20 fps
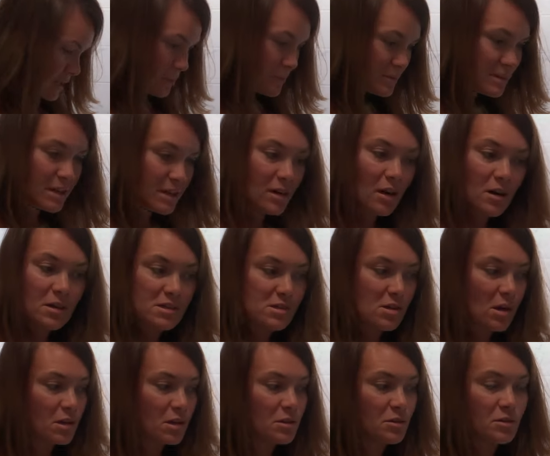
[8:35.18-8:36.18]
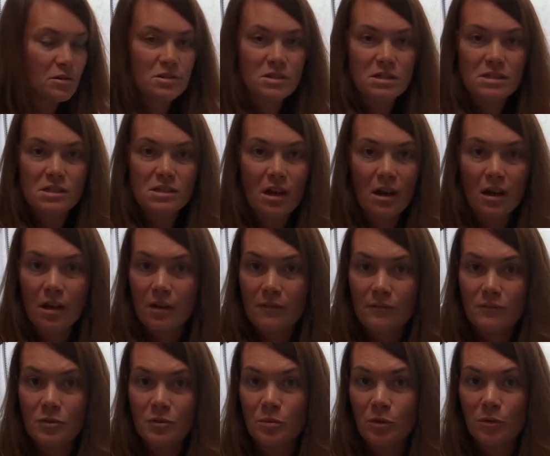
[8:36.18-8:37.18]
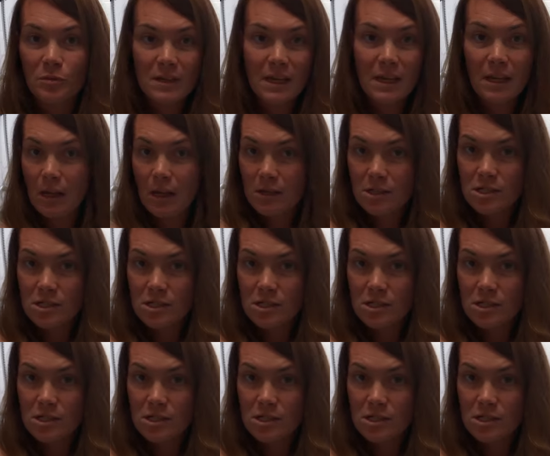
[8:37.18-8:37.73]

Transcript: but yet our toddler just got comfortable taking